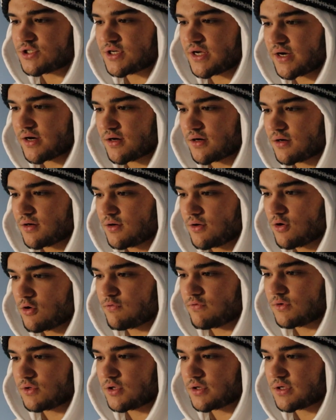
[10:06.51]
chair
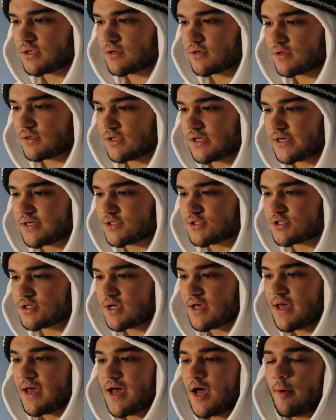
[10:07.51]
overlooking a ledge.
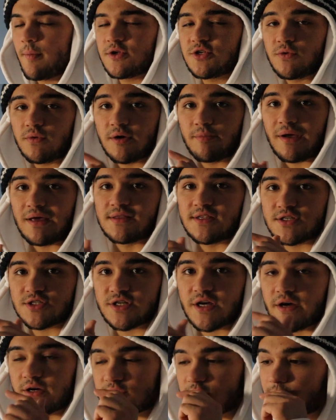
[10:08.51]
How much you want to bet this
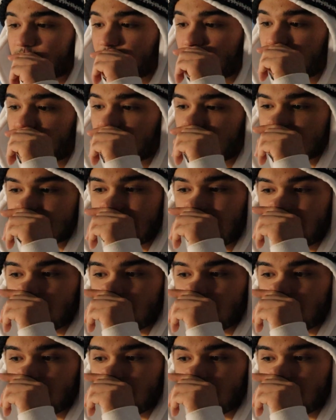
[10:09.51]
chair is overlooking his